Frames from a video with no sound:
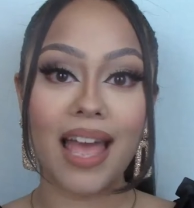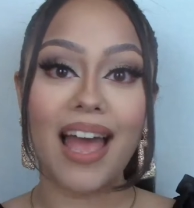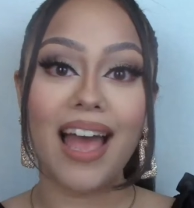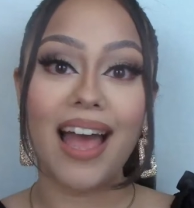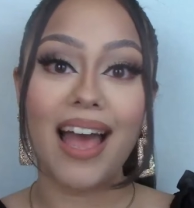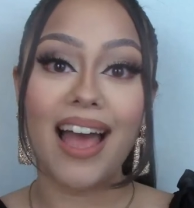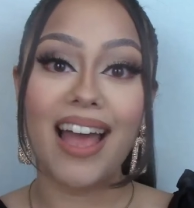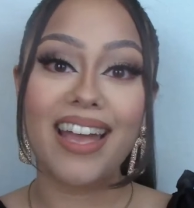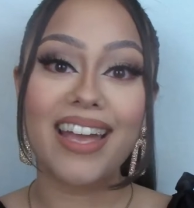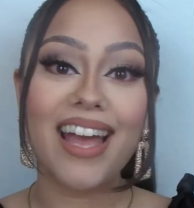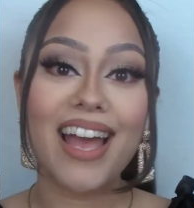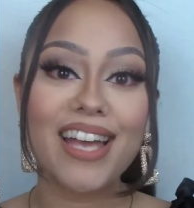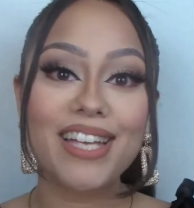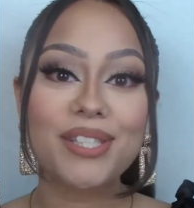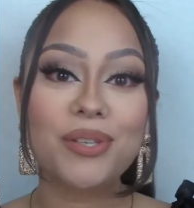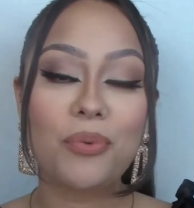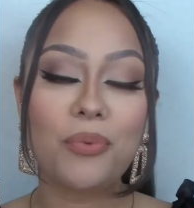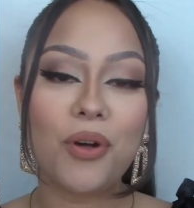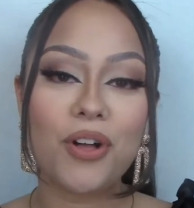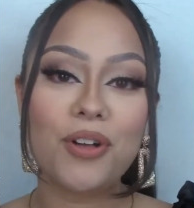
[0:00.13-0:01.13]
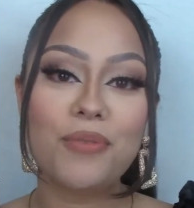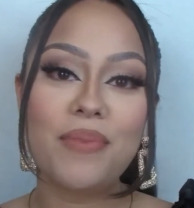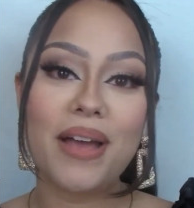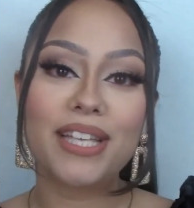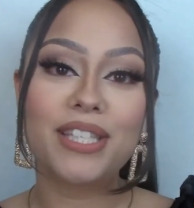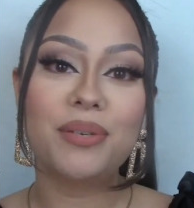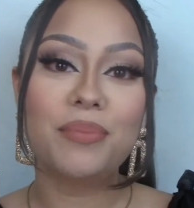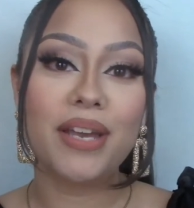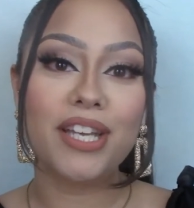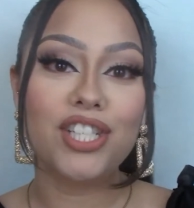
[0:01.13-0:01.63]
Hi guys, welcome back
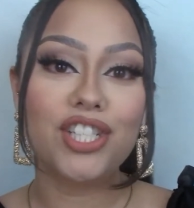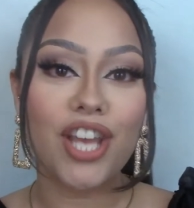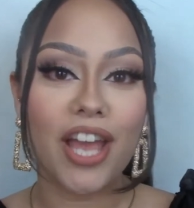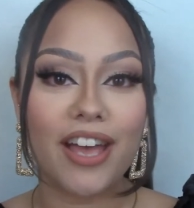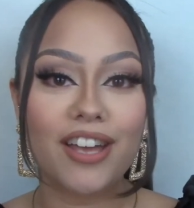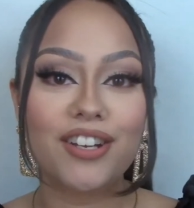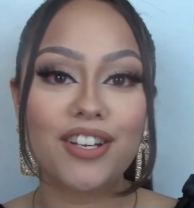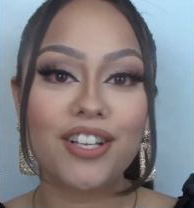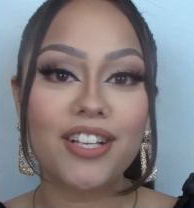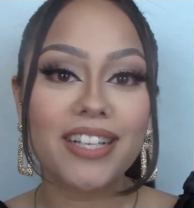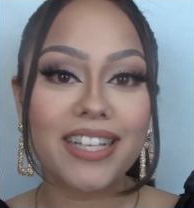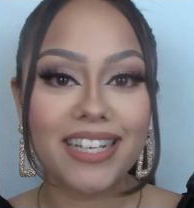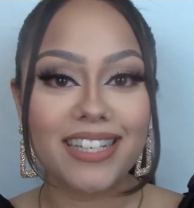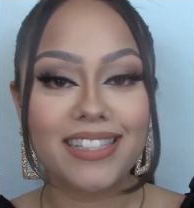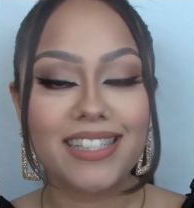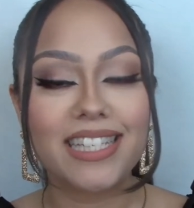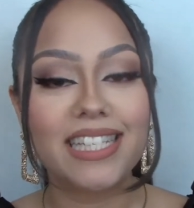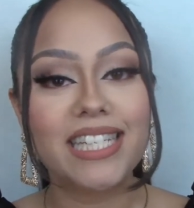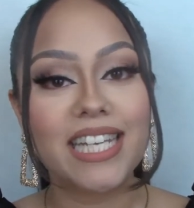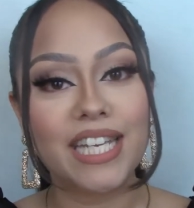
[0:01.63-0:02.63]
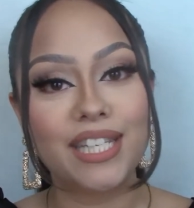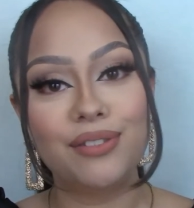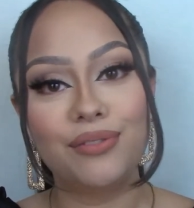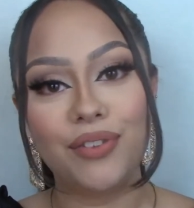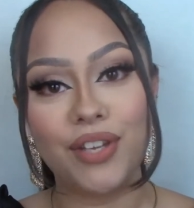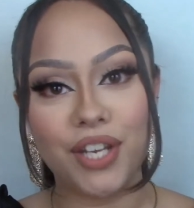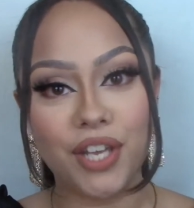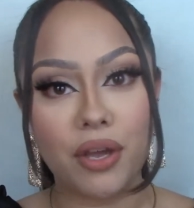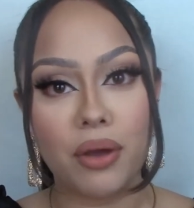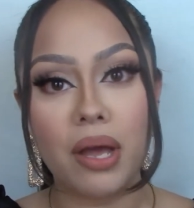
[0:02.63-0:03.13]
to my channel. In today's
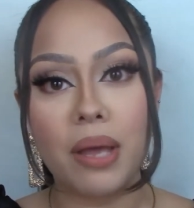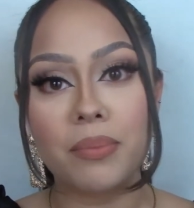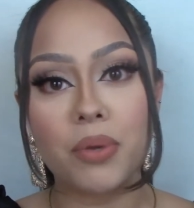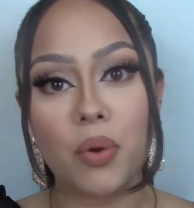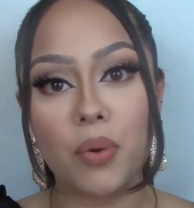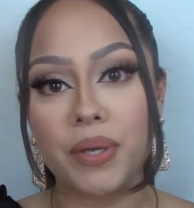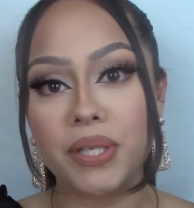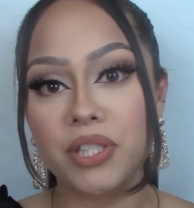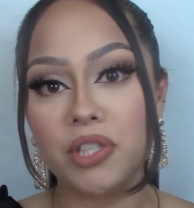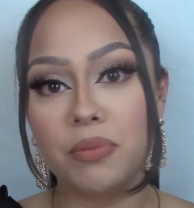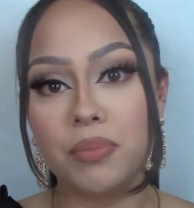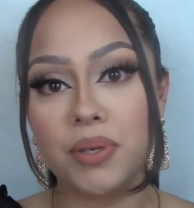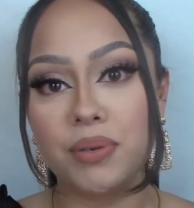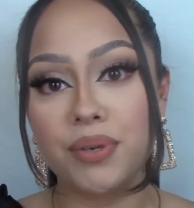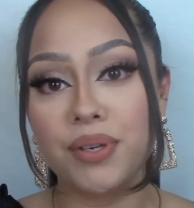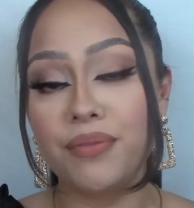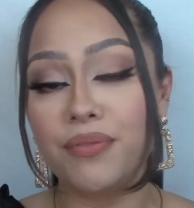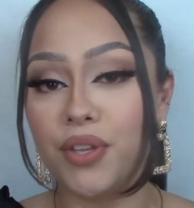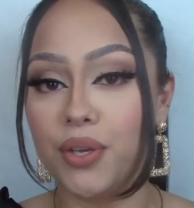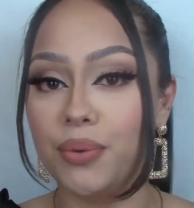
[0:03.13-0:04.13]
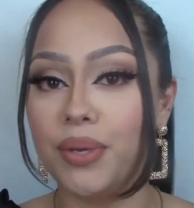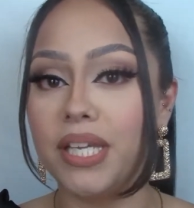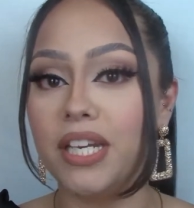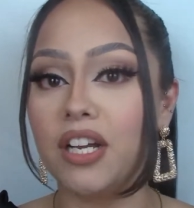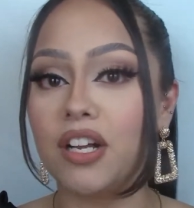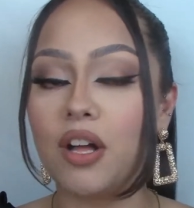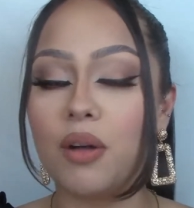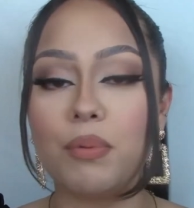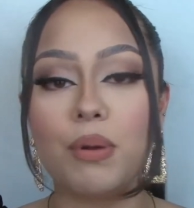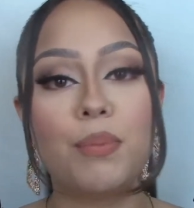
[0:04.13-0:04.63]
video, I'm going to be reviewing a
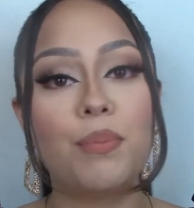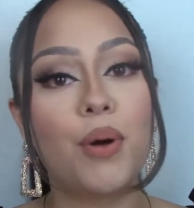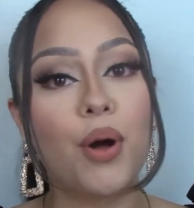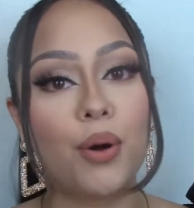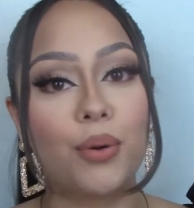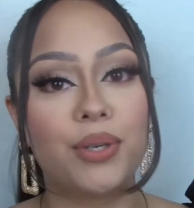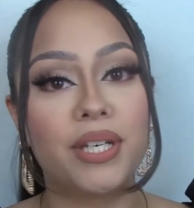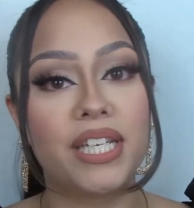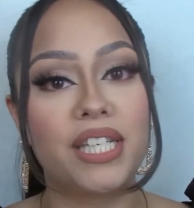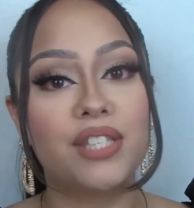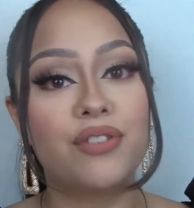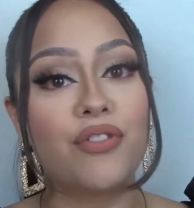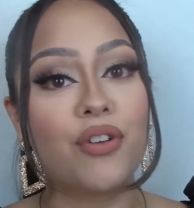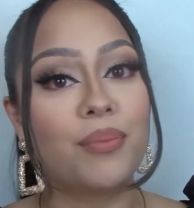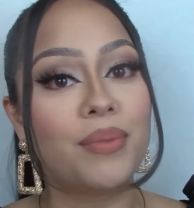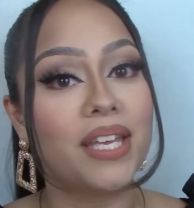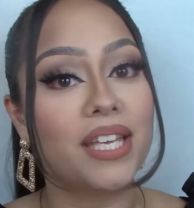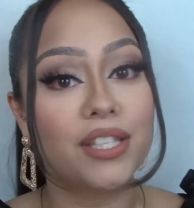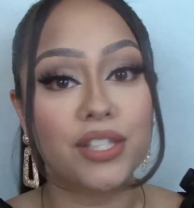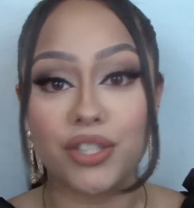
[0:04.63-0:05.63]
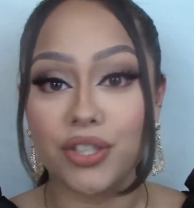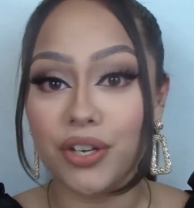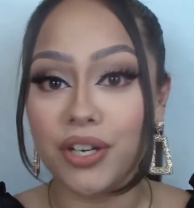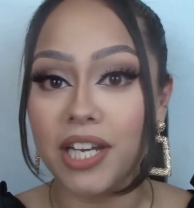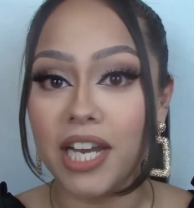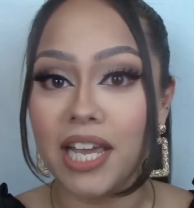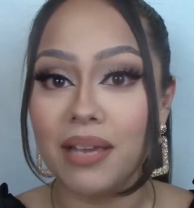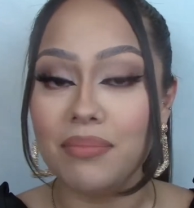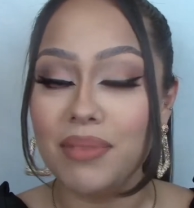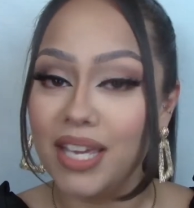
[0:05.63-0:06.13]
couple ponies from insert
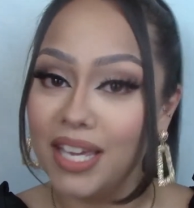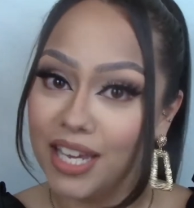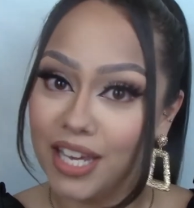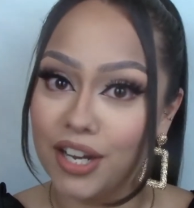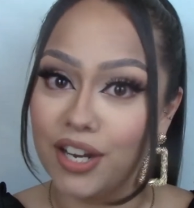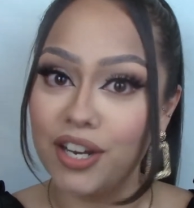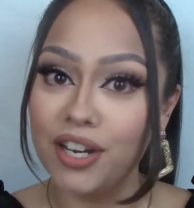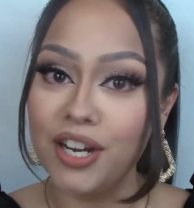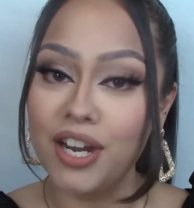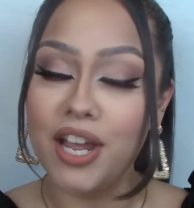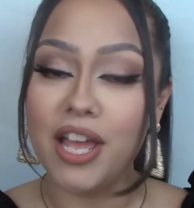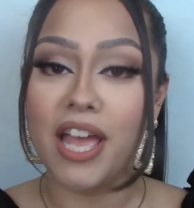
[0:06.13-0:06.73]
name here.